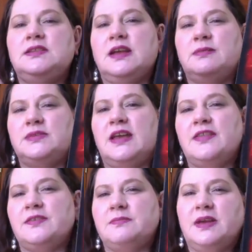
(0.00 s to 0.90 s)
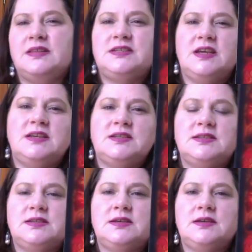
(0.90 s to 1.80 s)
to come together and make the
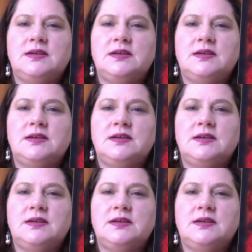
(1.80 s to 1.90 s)
changes.